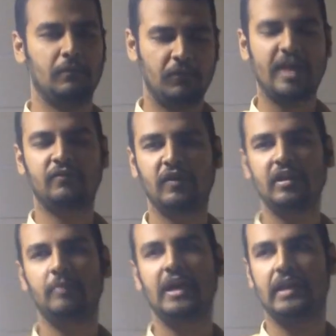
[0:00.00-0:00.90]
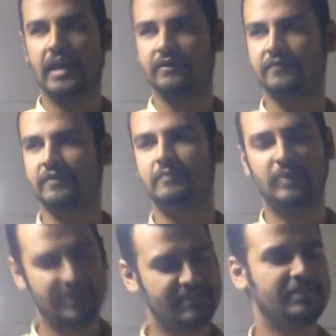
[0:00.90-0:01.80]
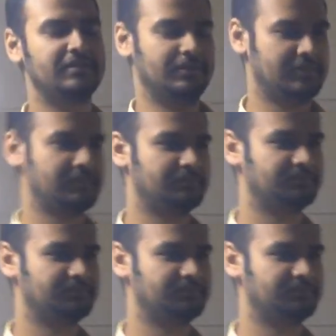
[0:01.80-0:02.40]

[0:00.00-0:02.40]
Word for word: when will my life be settled?